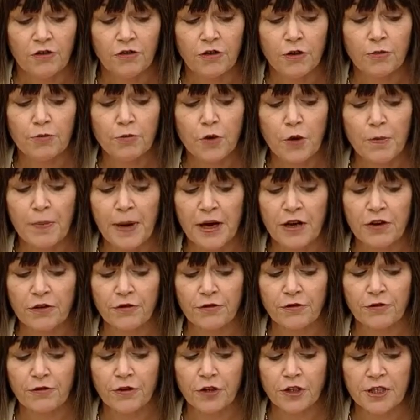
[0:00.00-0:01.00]
From mobile
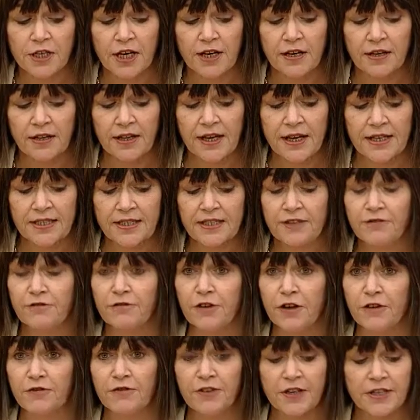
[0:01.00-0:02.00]
food outlets at
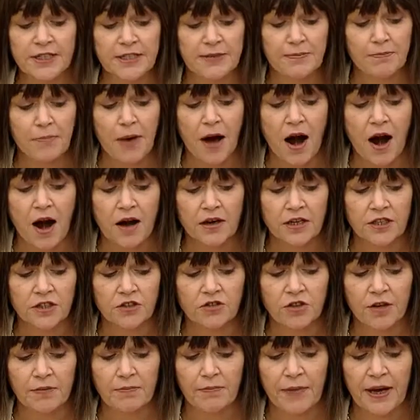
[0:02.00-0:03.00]
fun fairs and parks
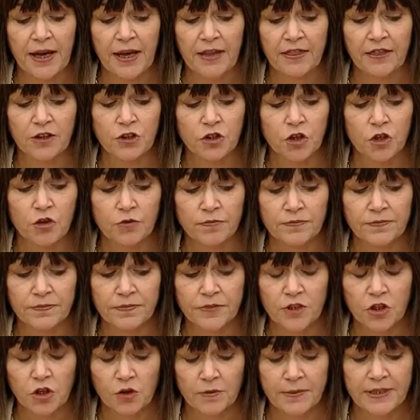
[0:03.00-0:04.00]
run by the
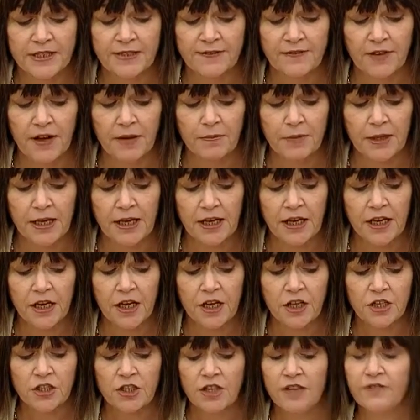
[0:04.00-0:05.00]
Thomas family
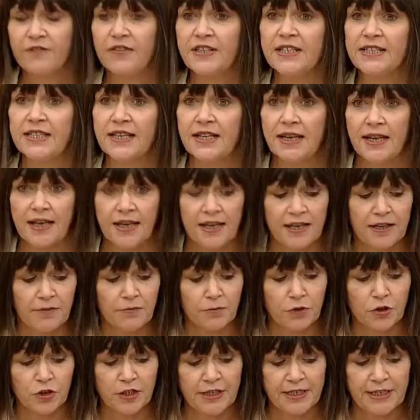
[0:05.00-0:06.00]
to Evisa Hair and
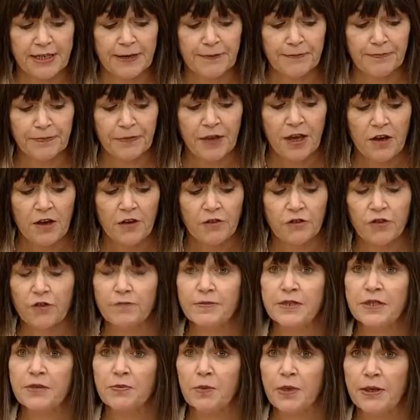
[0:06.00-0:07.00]
Beauty, from
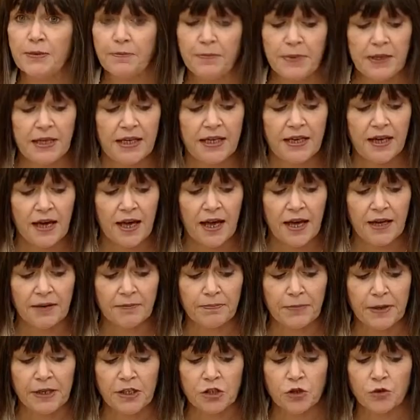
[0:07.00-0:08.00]
Sweet Pea
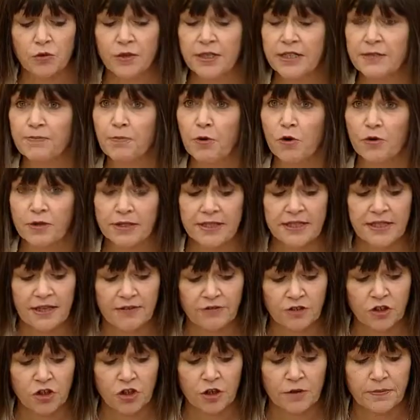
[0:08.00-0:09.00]
and Pandora's Box
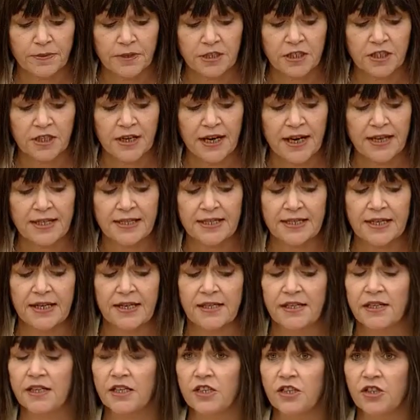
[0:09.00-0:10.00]
gift shops to
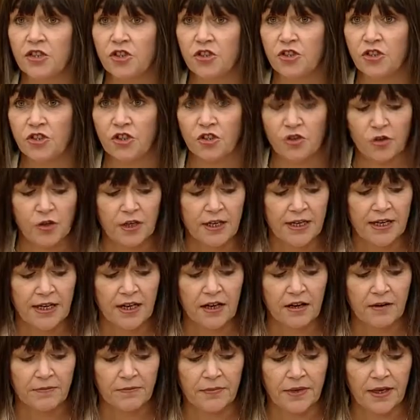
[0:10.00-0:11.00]
Rysign Joinery
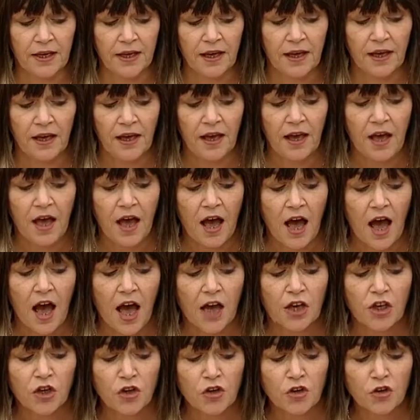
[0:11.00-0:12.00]
Company.
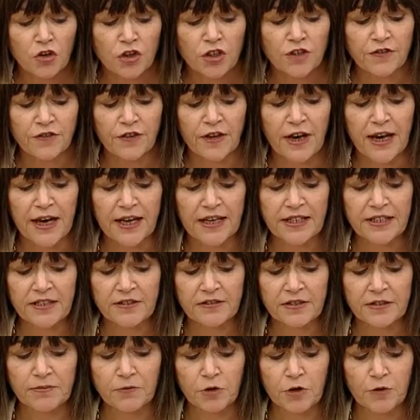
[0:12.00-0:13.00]
A huge variety
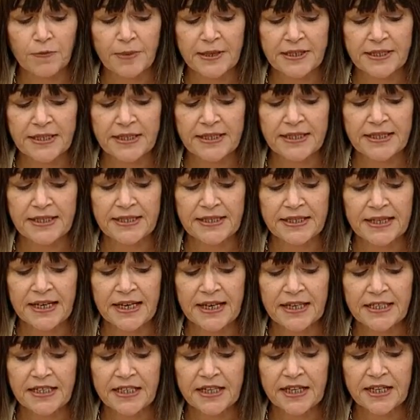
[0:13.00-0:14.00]
of small businesses
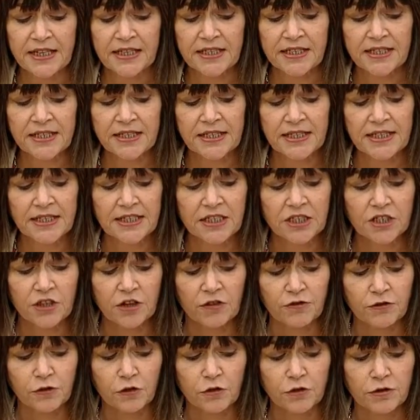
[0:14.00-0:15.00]
catering to the needs
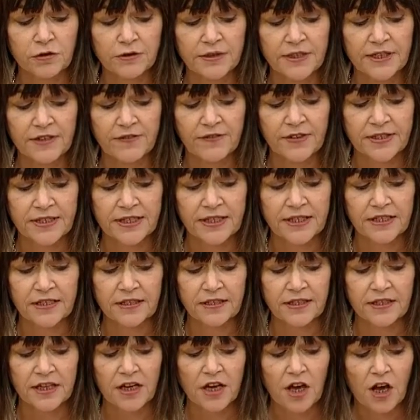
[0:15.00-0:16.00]
of locals and
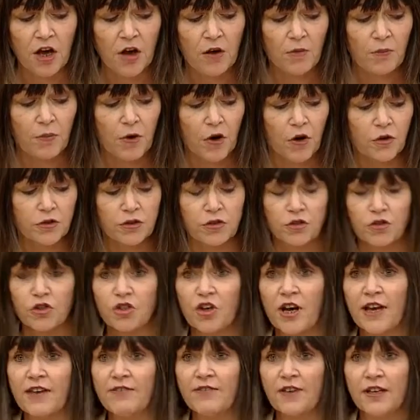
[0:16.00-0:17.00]
visitors, but also
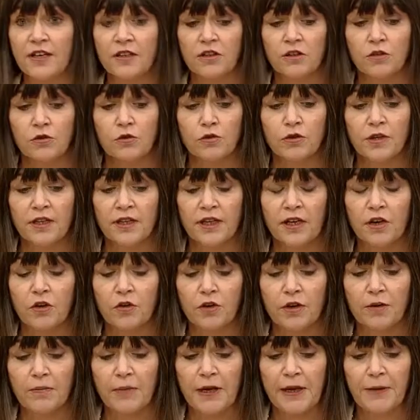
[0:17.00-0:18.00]
driving the local
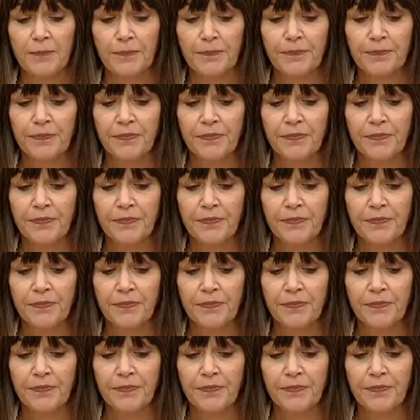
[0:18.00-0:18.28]
economy.